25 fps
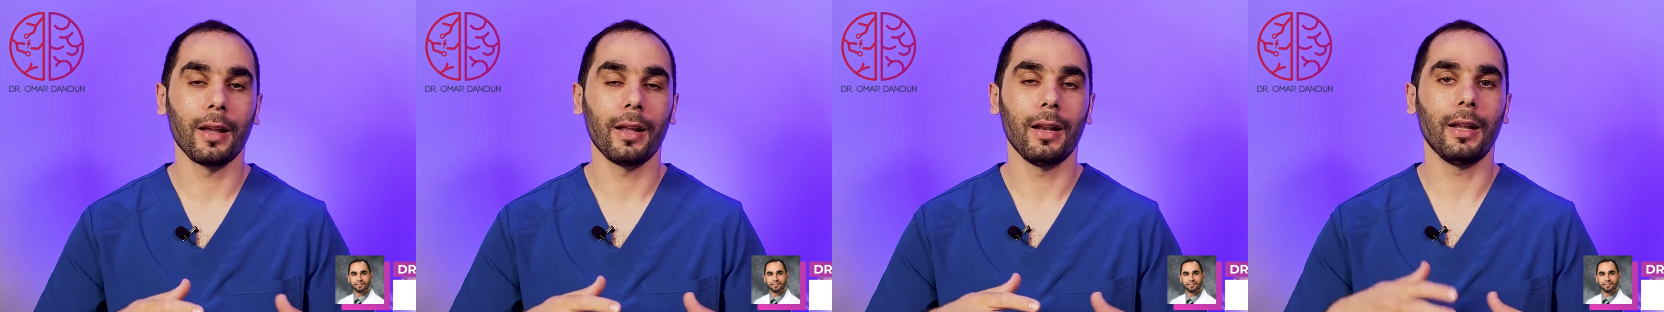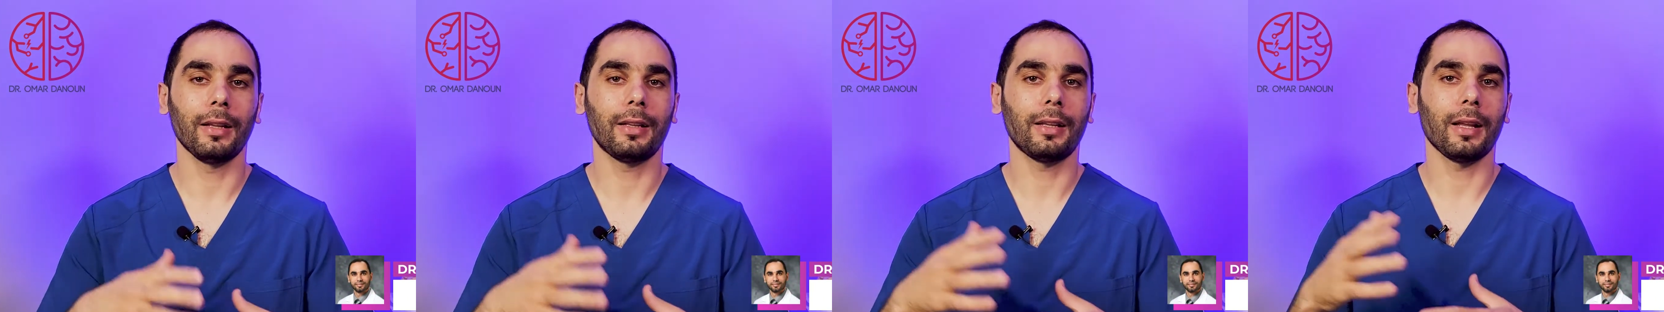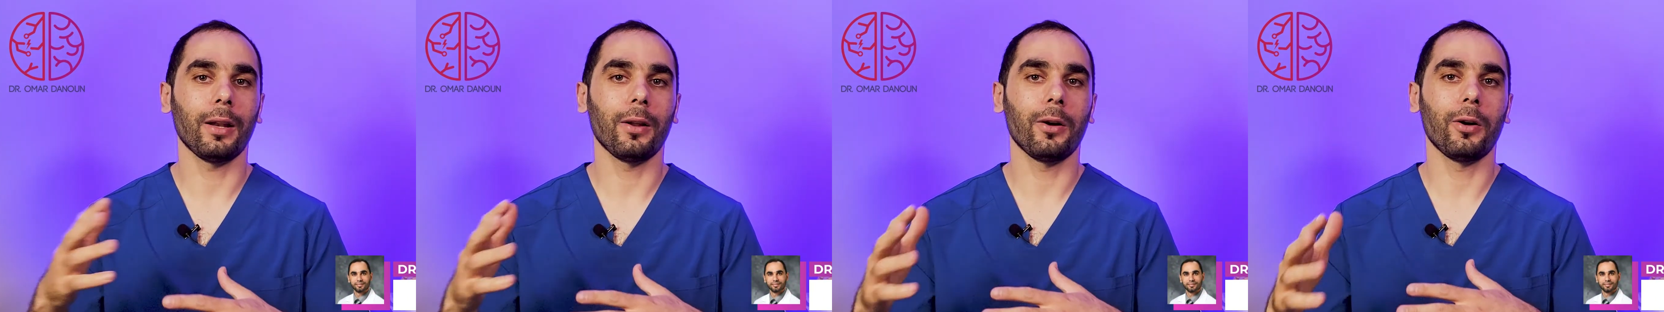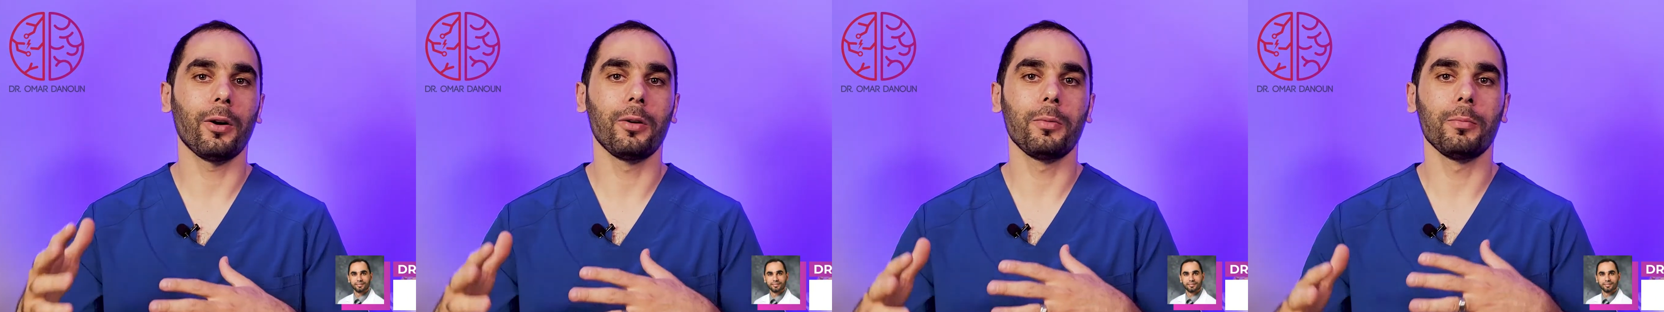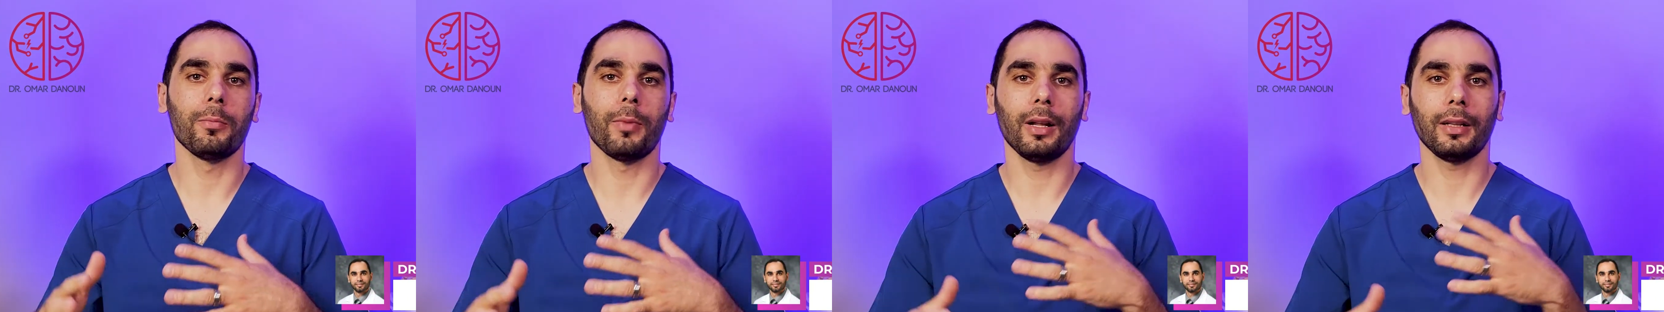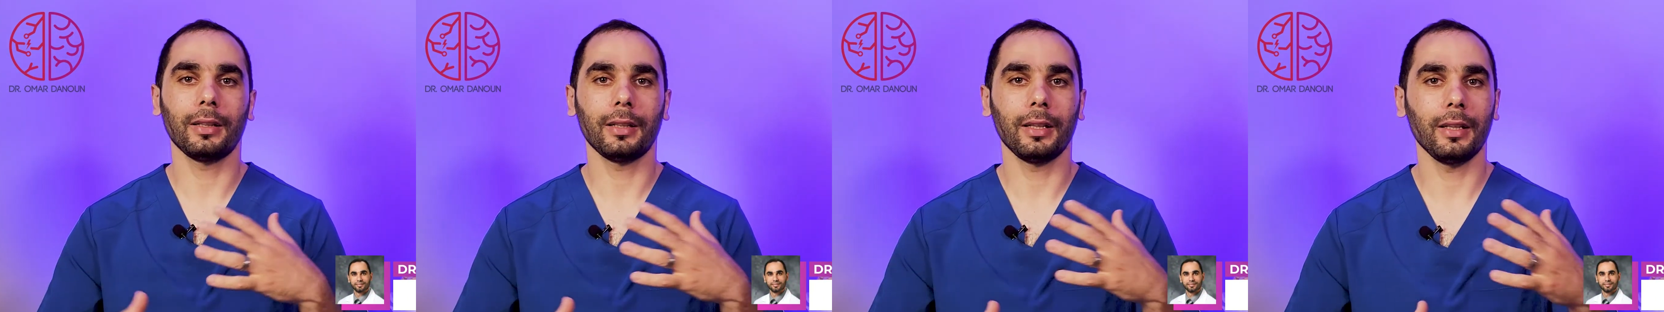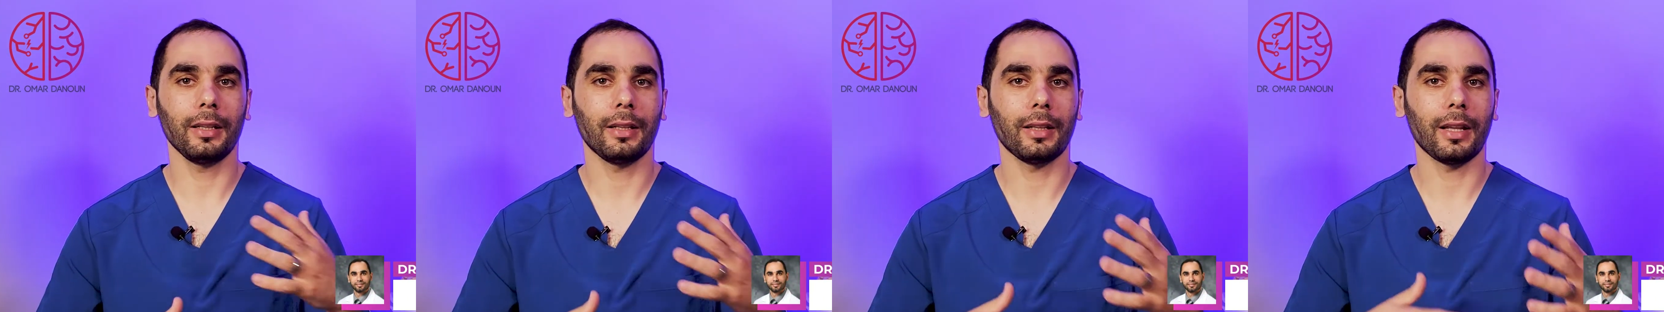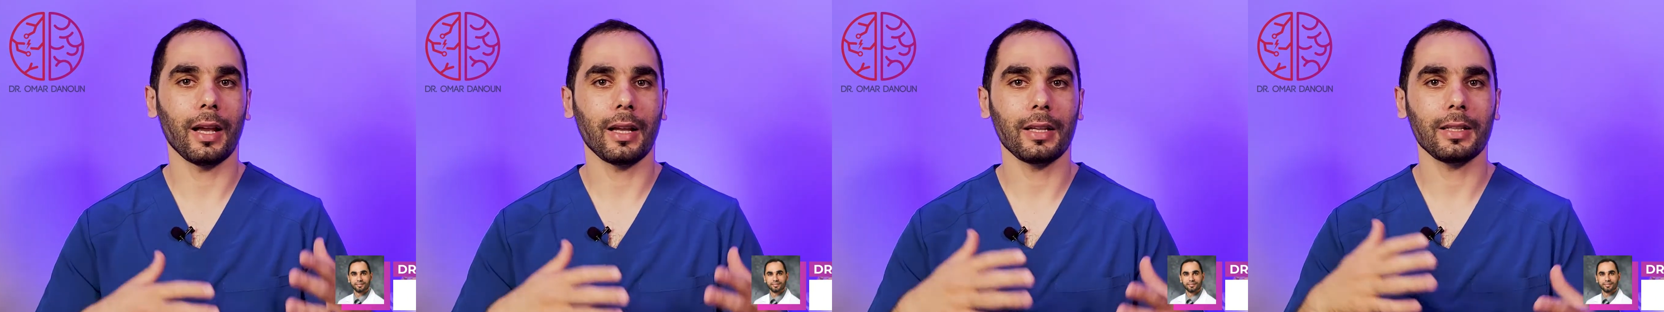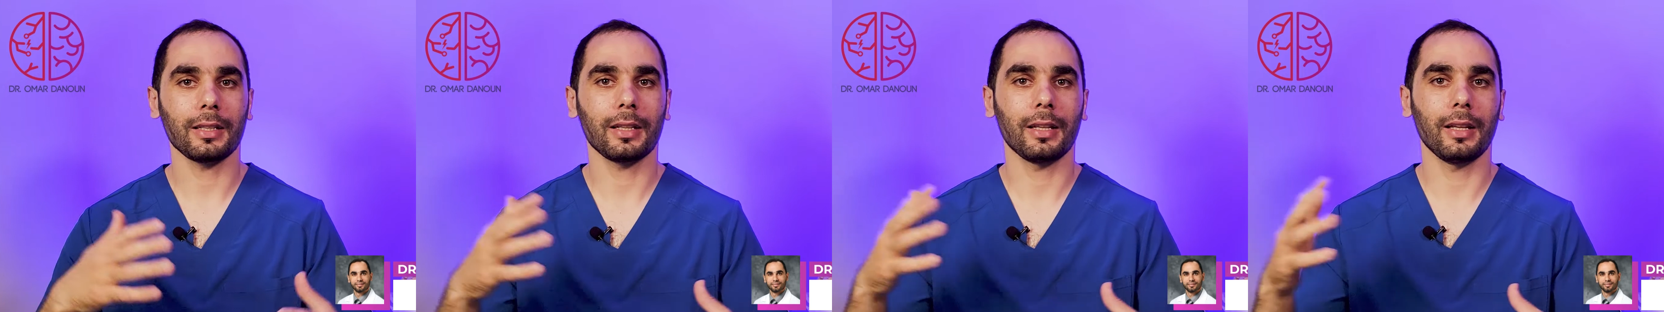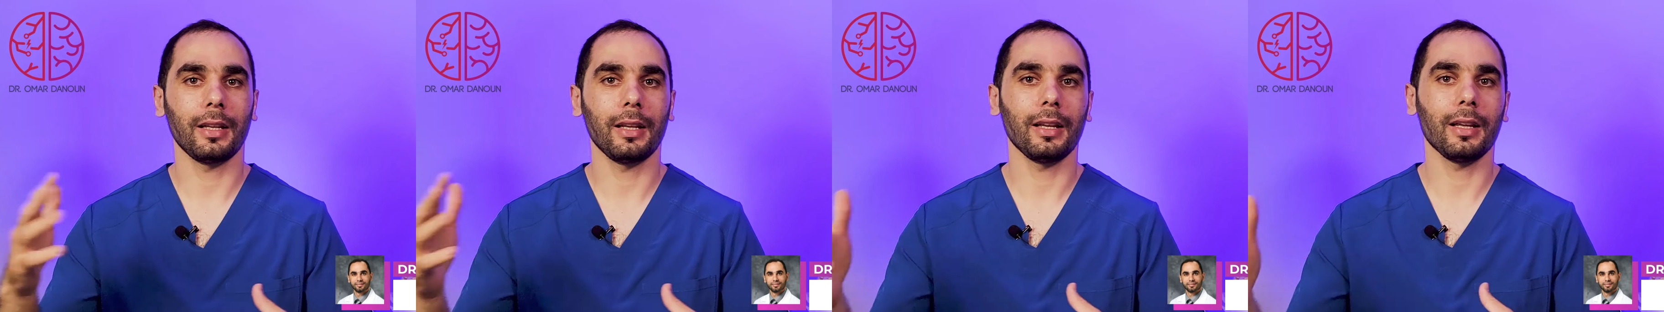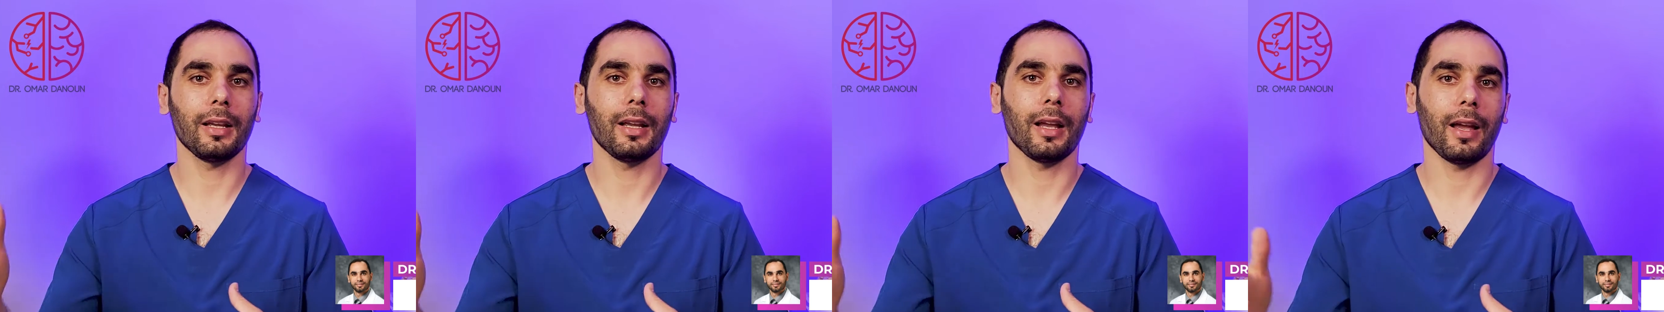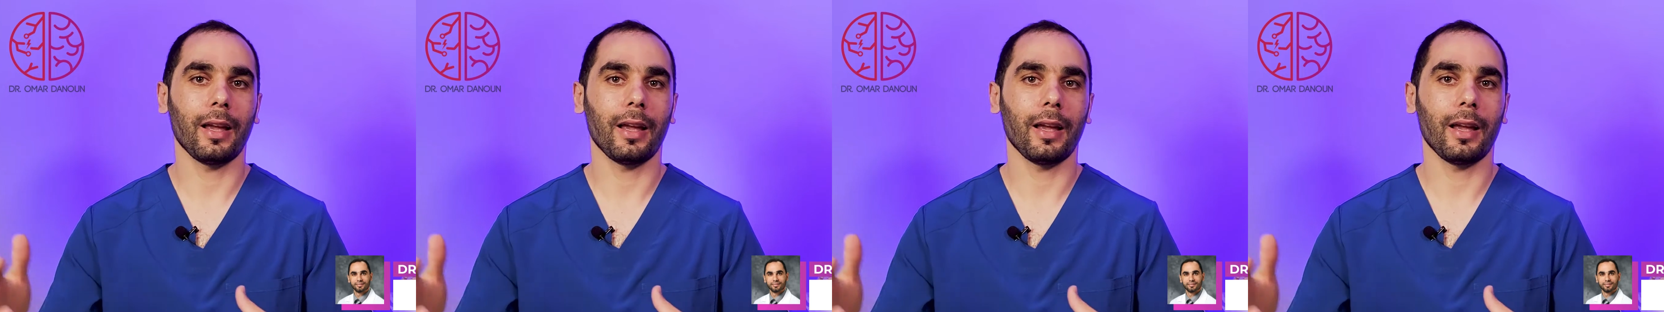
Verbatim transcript: let alone multitasking